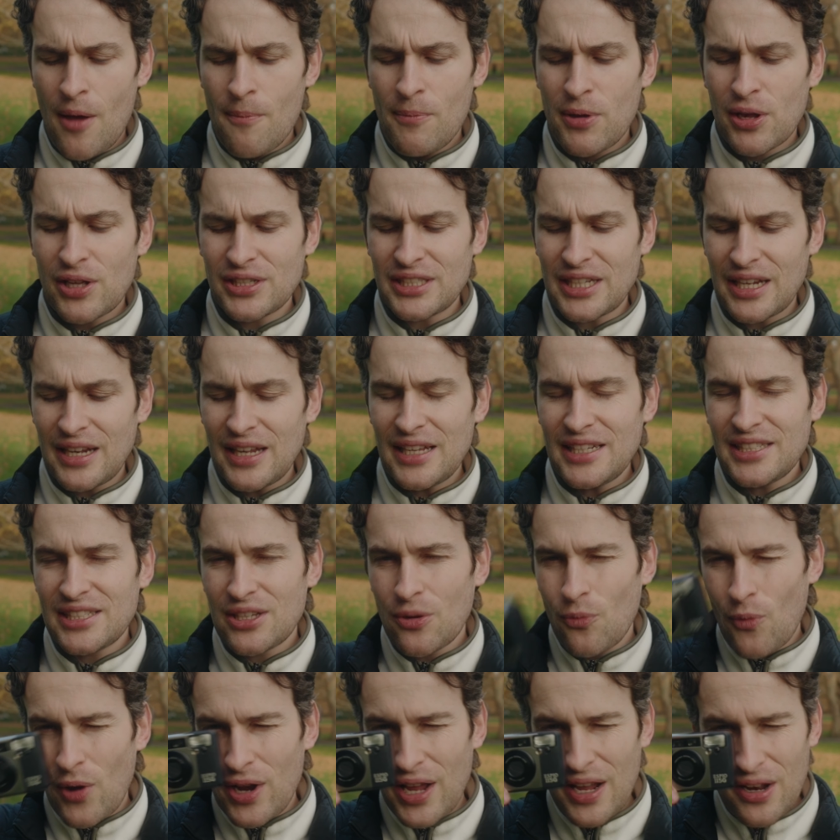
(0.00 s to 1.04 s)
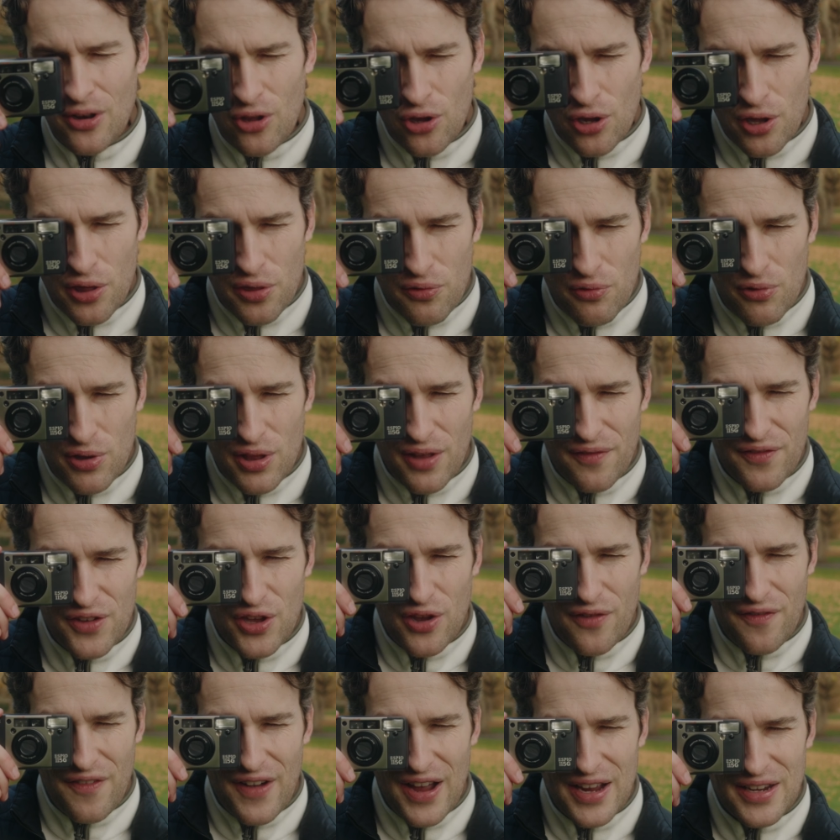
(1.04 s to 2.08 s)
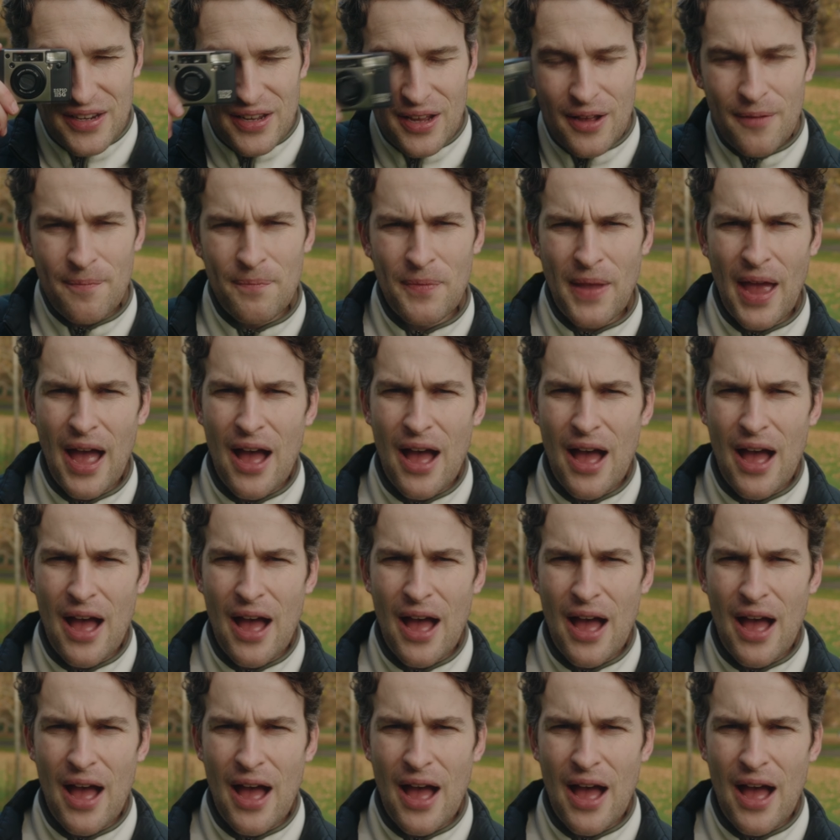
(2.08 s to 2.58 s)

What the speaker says: because at least when I look through the viewfinder,